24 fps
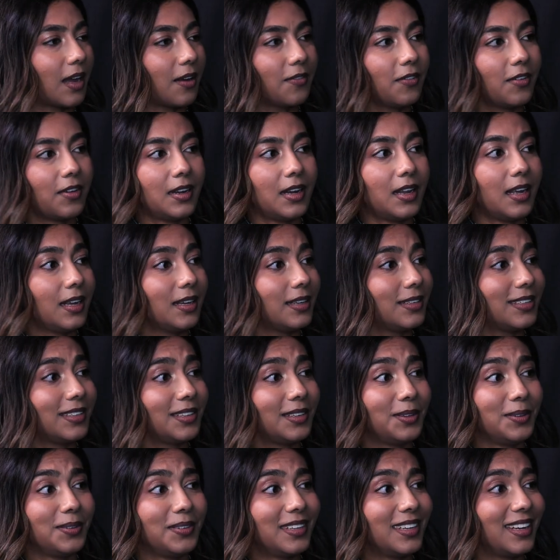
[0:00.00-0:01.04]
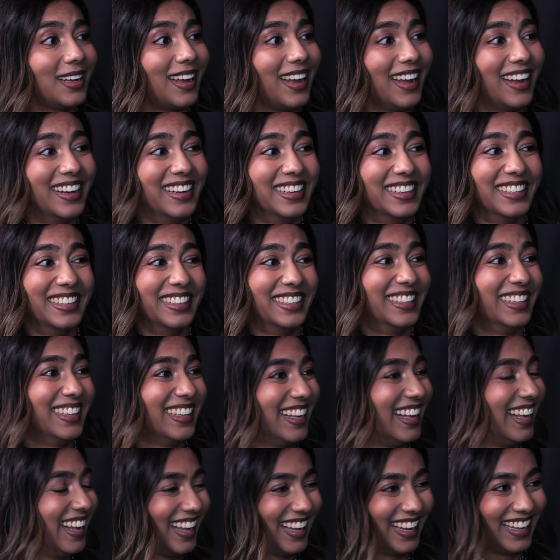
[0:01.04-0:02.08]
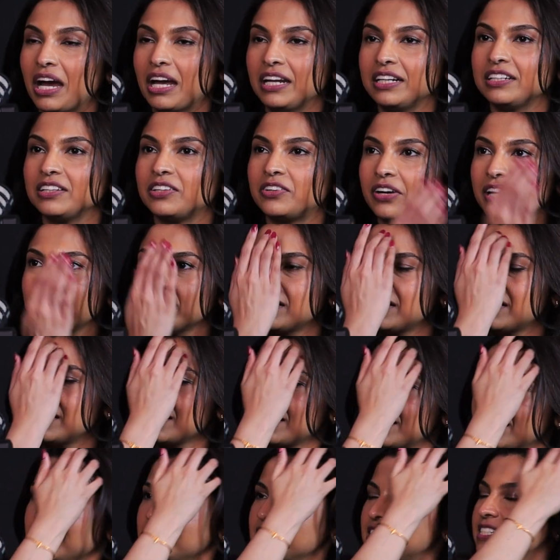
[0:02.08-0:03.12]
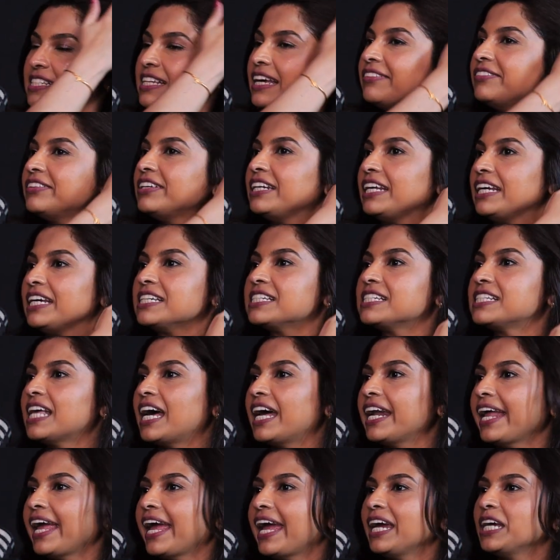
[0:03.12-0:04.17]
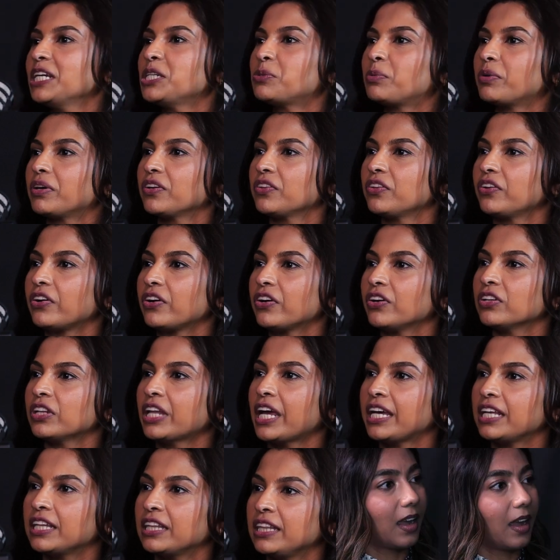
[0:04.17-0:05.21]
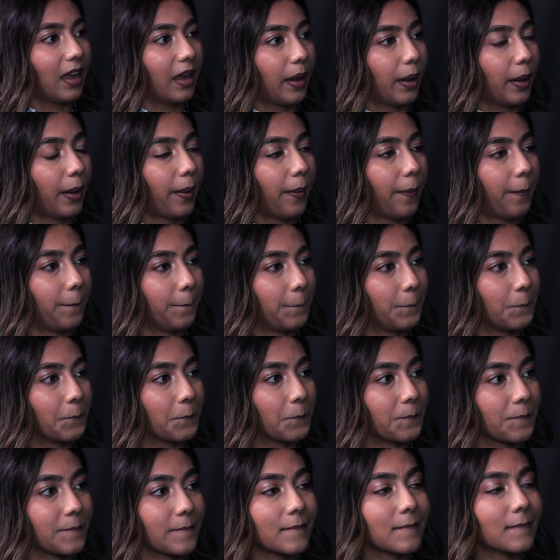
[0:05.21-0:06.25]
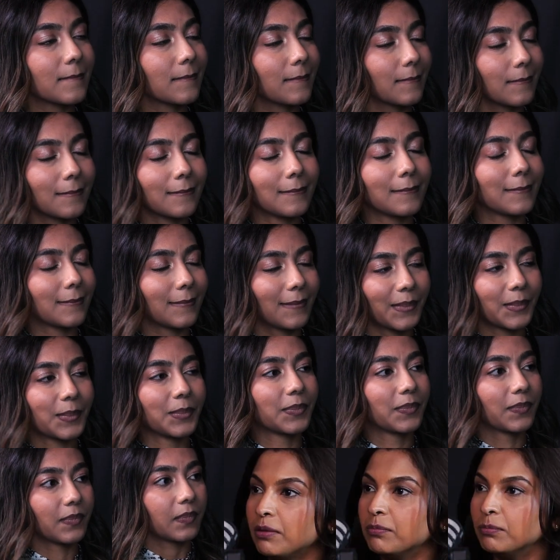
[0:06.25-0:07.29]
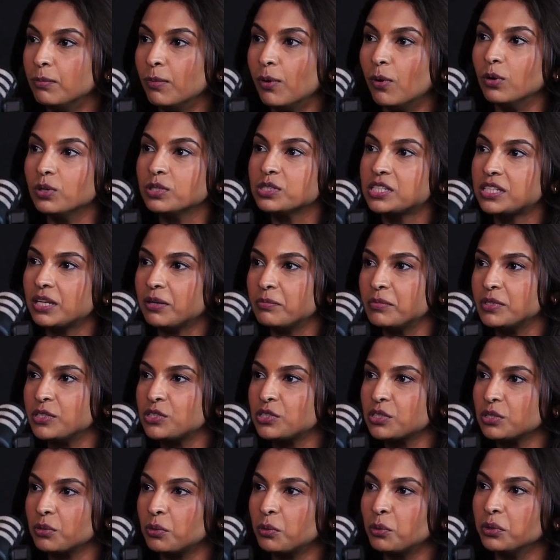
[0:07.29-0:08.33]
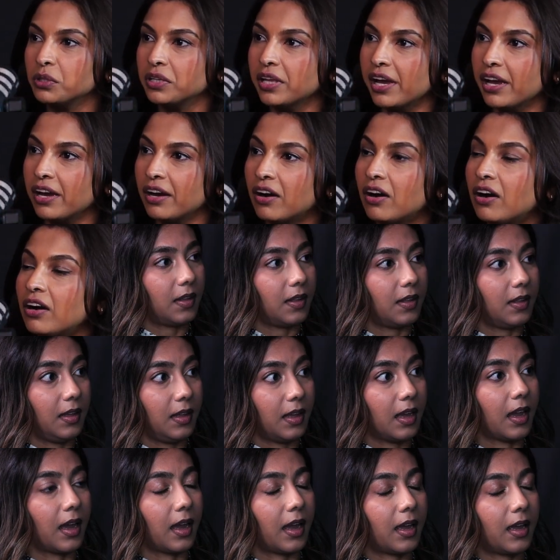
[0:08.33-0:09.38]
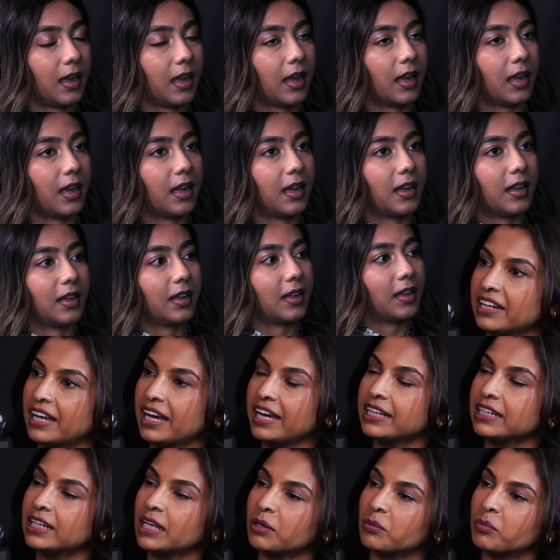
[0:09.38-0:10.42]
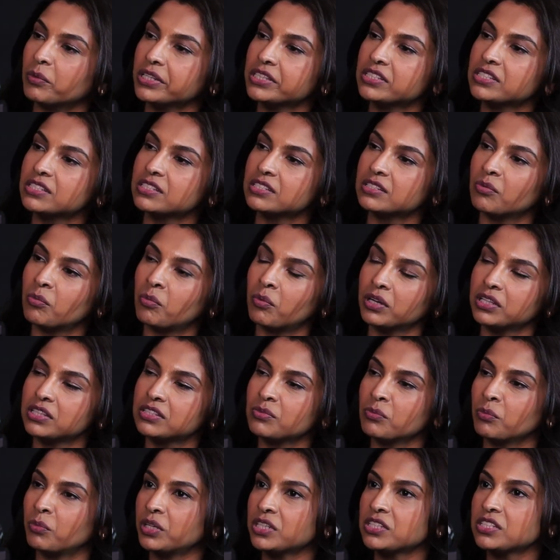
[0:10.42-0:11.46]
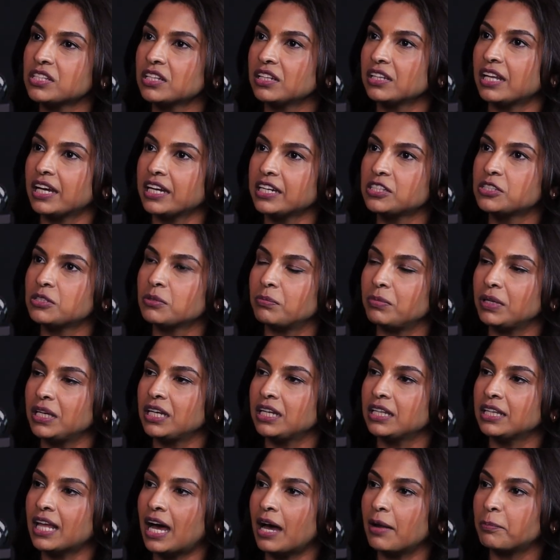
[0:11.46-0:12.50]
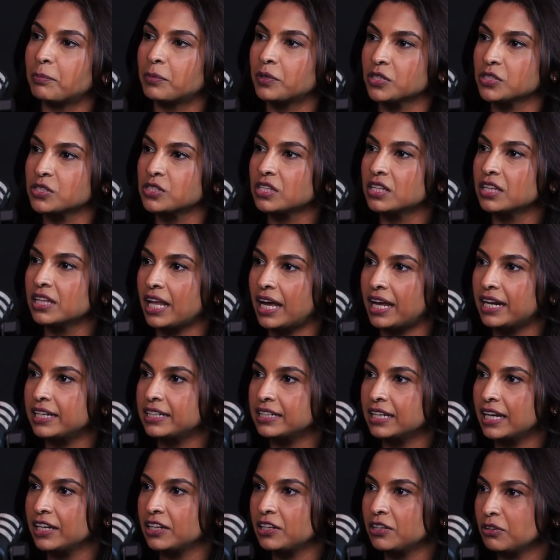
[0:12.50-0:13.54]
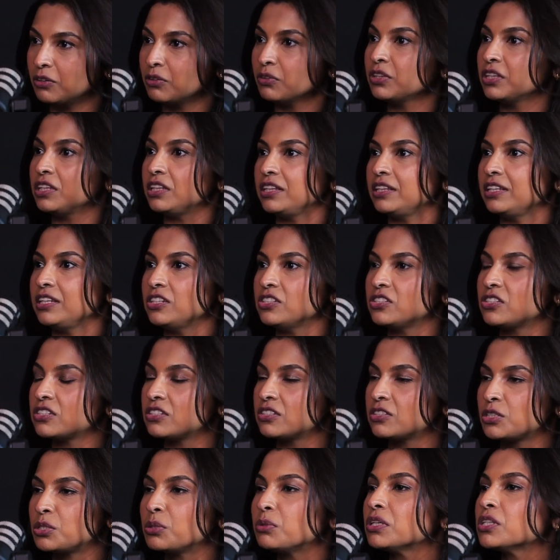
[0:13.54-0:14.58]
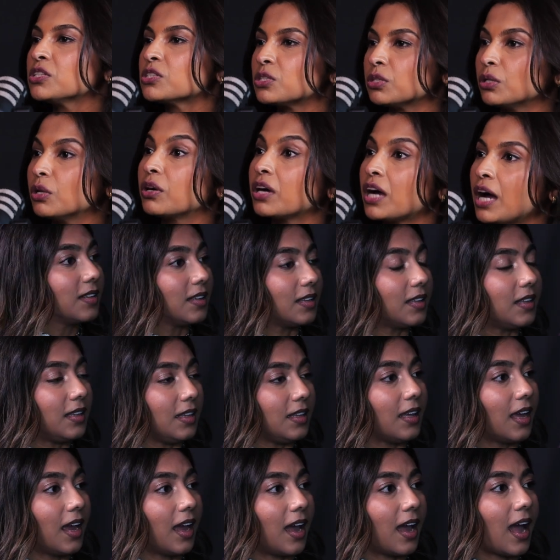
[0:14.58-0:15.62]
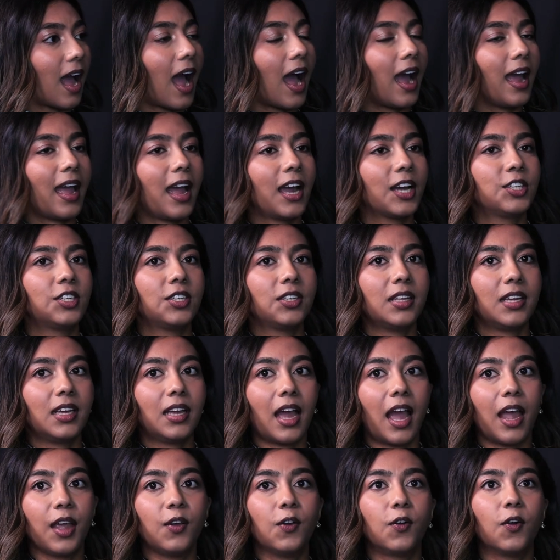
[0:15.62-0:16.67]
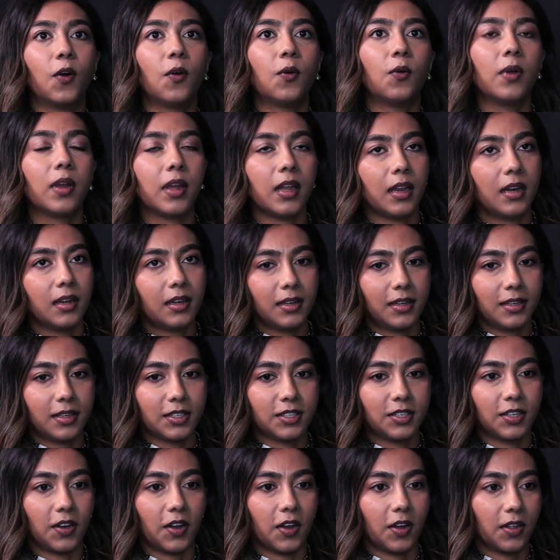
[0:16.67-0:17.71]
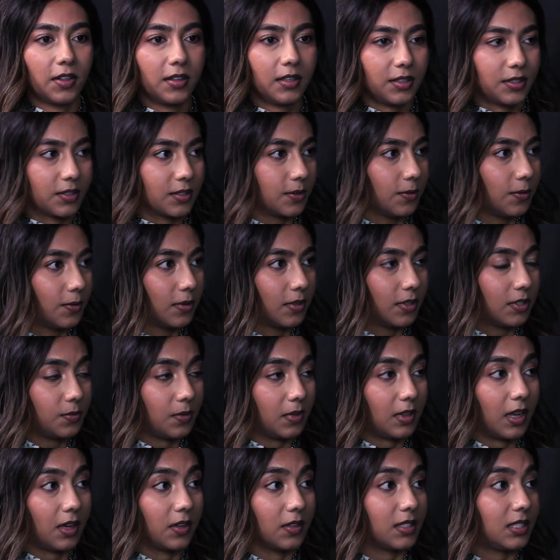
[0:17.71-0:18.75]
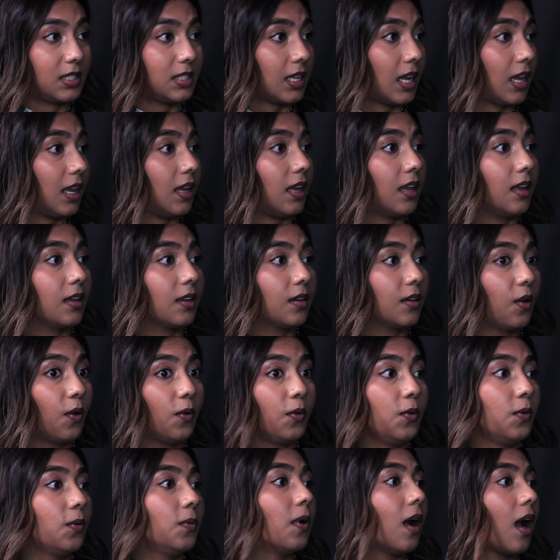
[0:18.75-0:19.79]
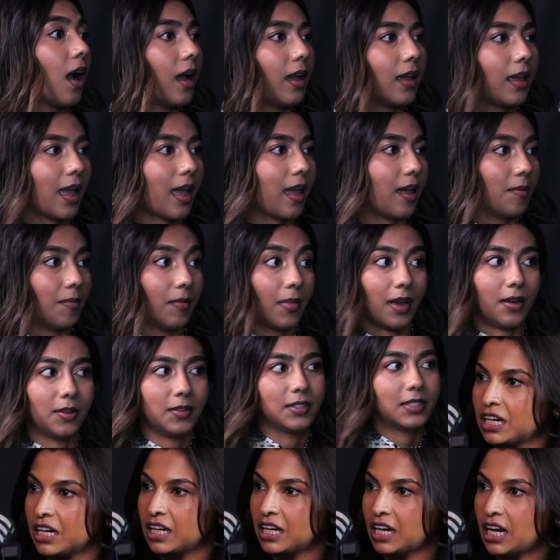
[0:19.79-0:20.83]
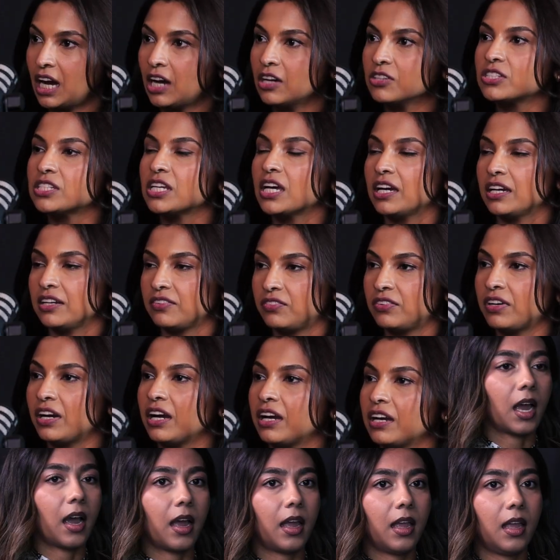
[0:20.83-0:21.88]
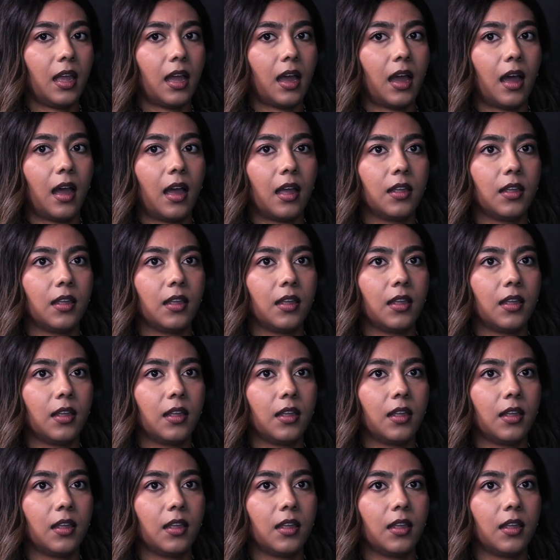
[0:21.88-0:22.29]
every day is a new day. And grade 6 and 7 is that age where they're like, they absorb things really quickly, and that molds them into who they are, right? Yeah. So what is that like? Like, what is it like to be that person that, like, you know, these students look up to? Yeah, I go into all these schools without saying who I am outside of school, because I